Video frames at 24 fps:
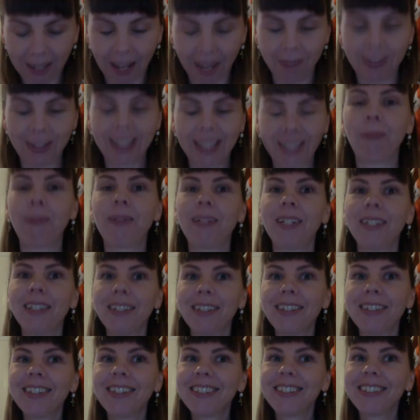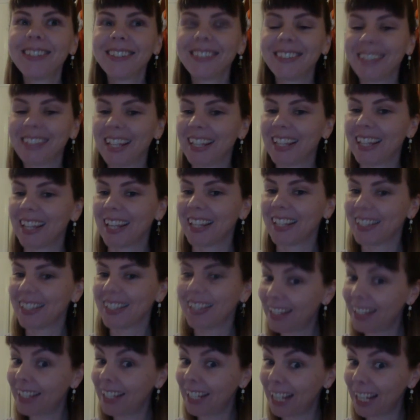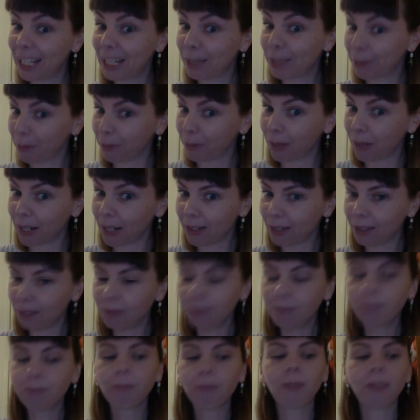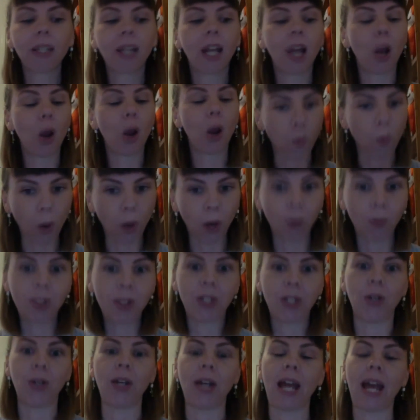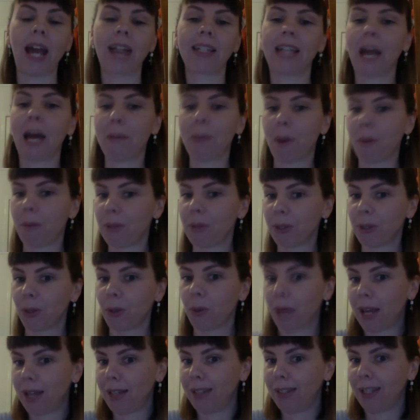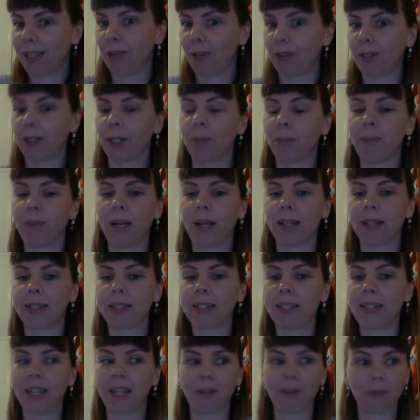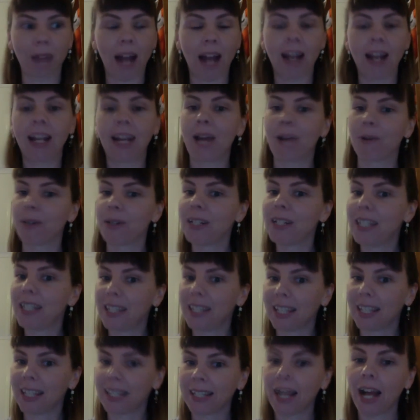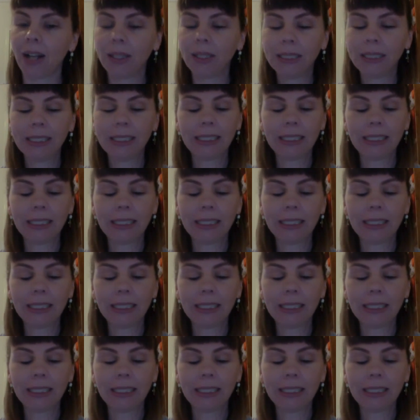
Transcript: I've accepted that there's things that need to be worked on. What do we do next? That moment's always a real little buzz. You think, right, okay, we're into this now.